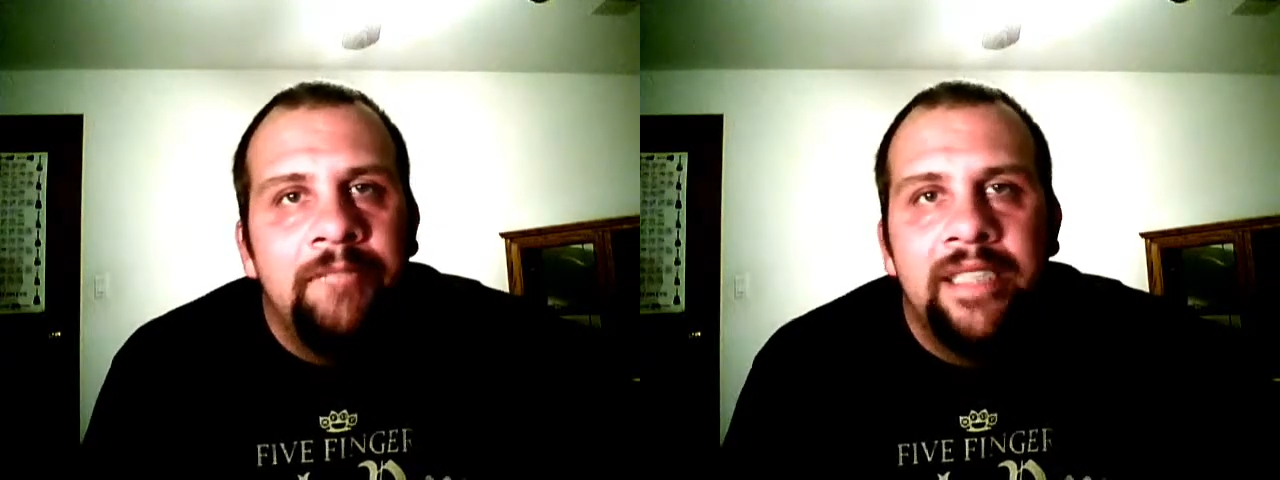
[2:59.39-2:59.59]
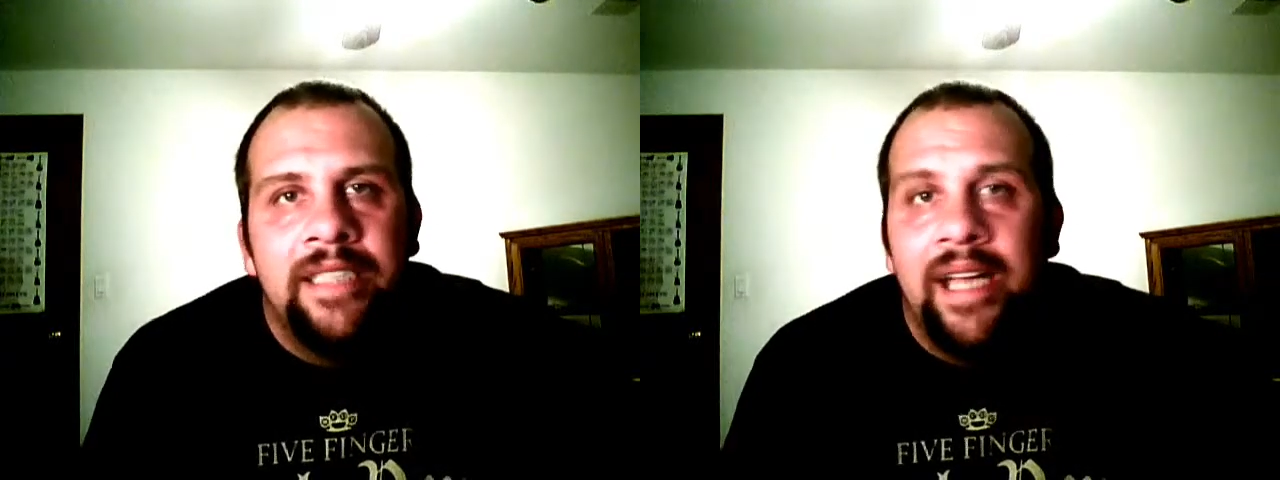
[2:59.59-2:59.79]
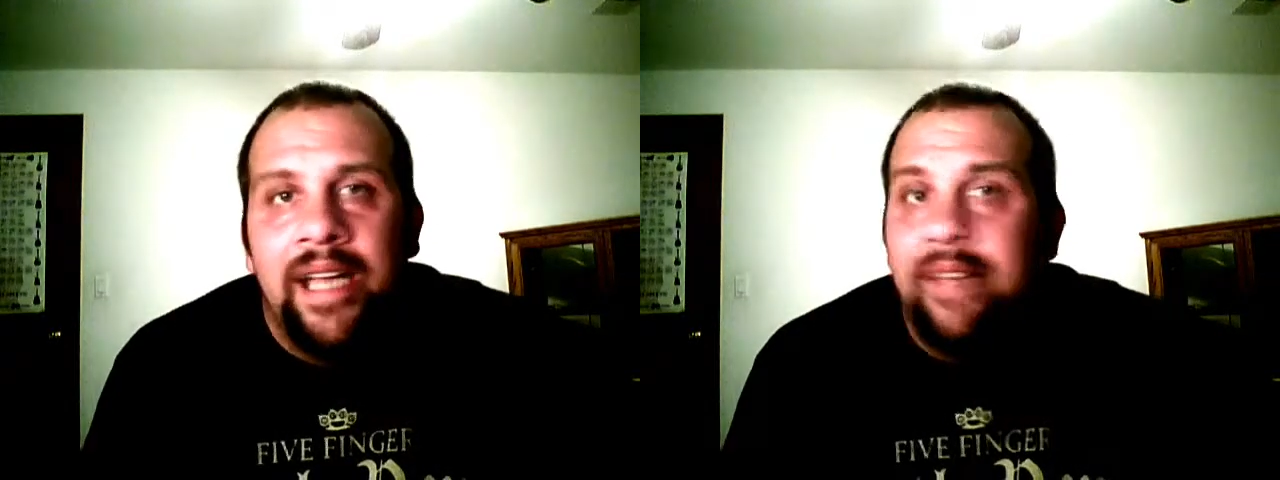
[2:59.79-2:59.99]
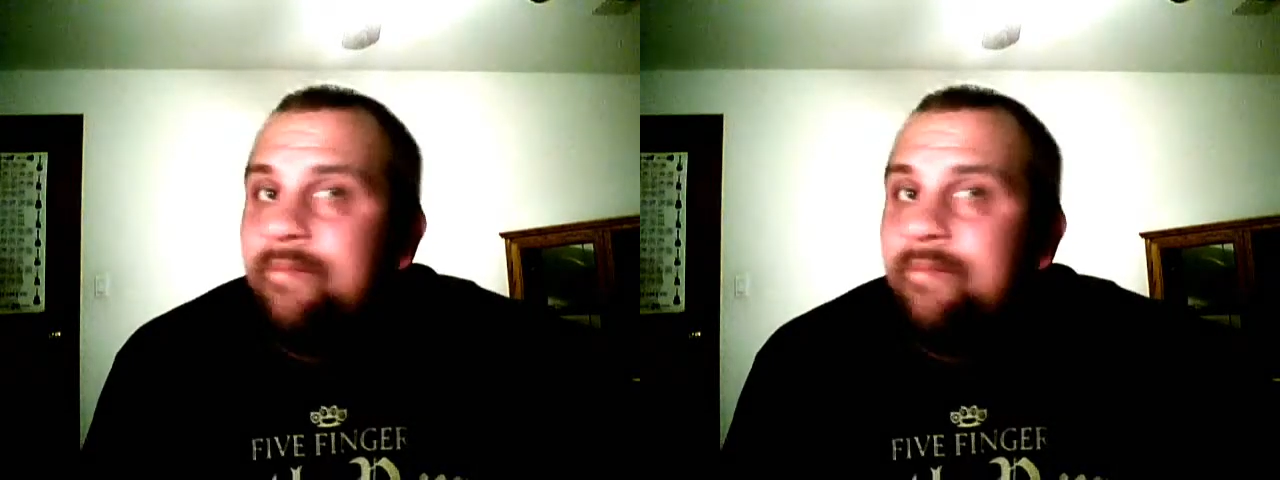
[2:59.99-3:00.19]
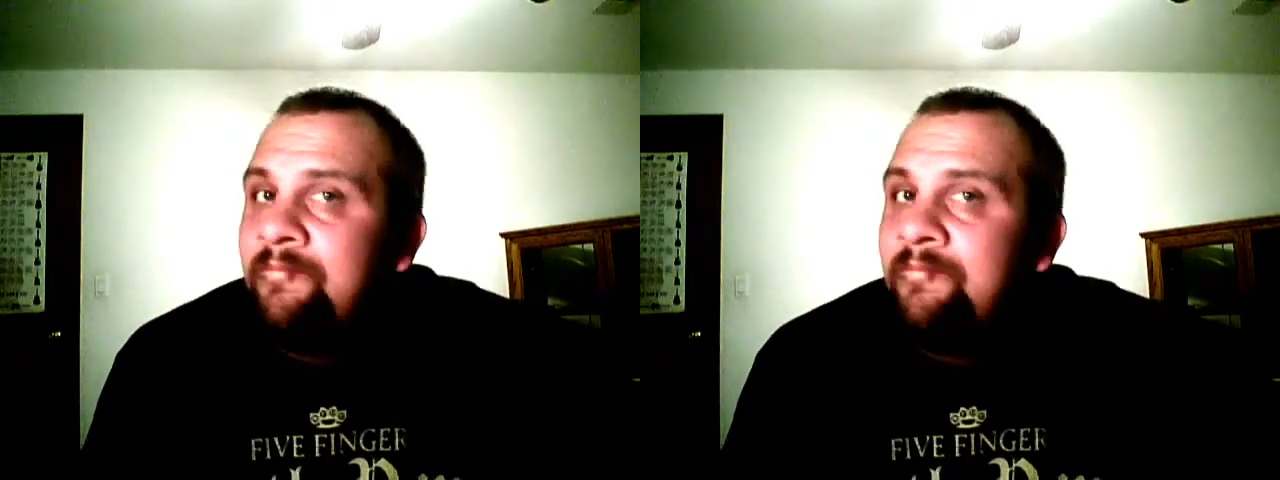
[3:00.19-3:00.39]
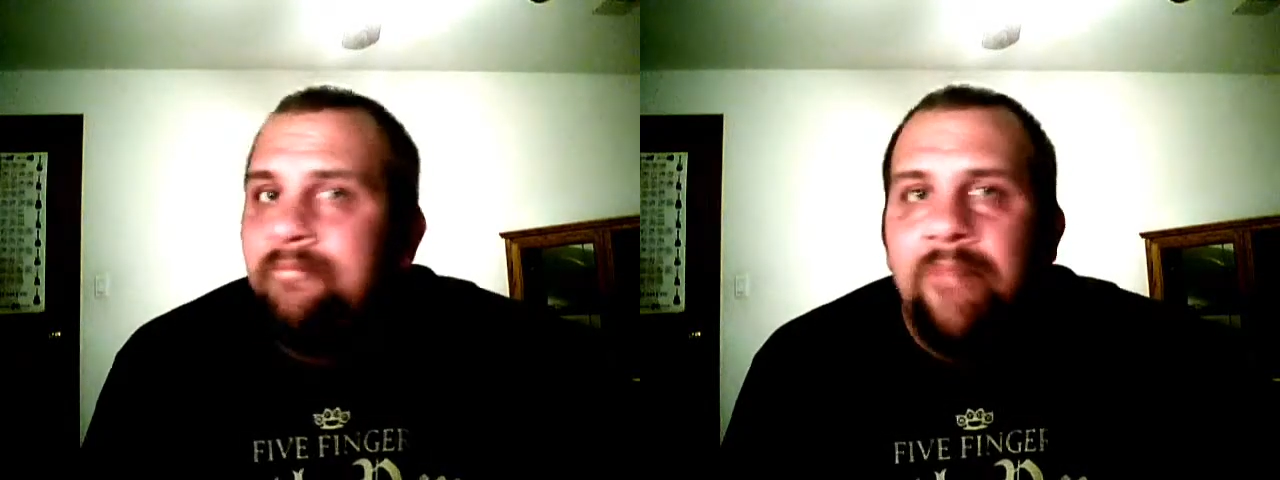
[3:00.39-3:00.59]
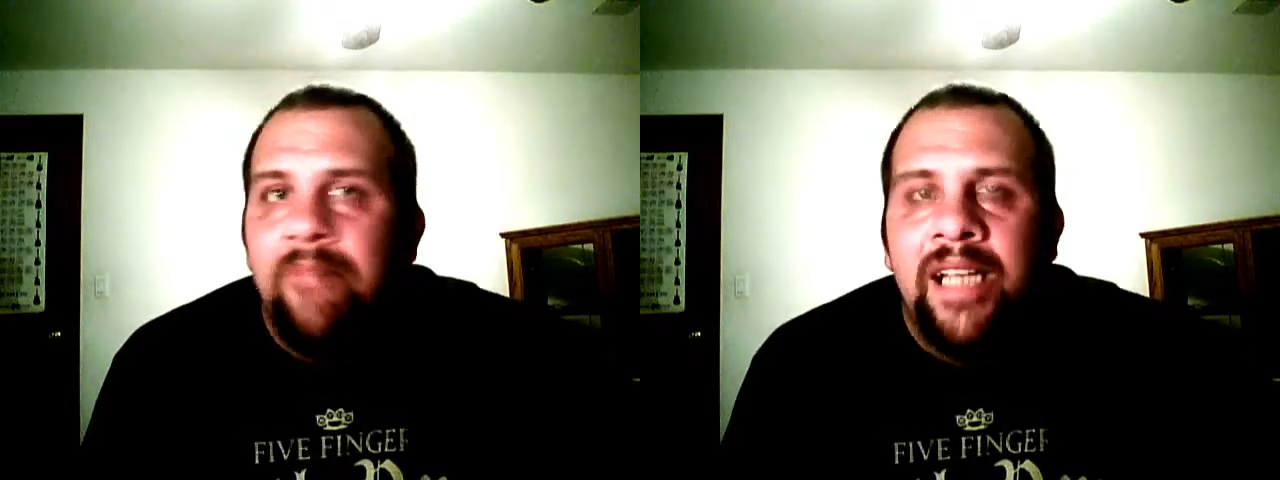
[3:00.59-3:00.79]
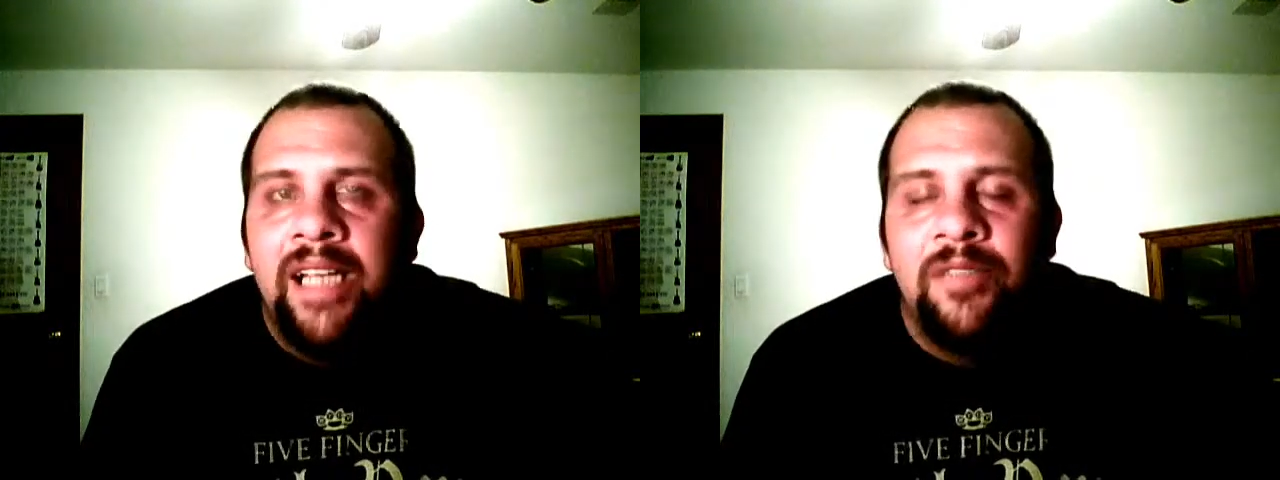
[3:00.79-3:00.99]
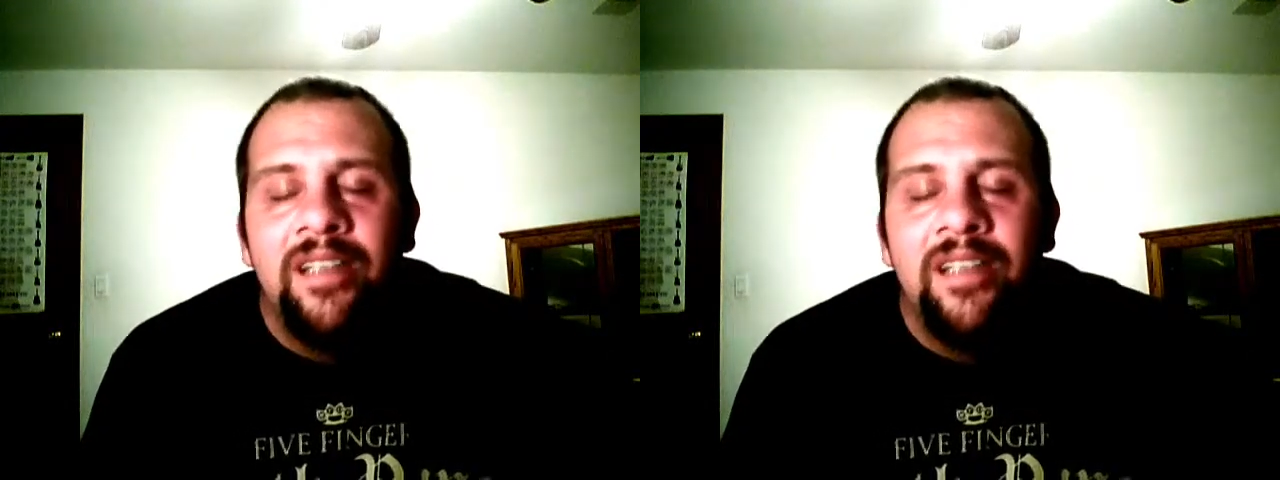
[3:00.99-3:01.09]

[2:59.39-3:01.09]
decided might as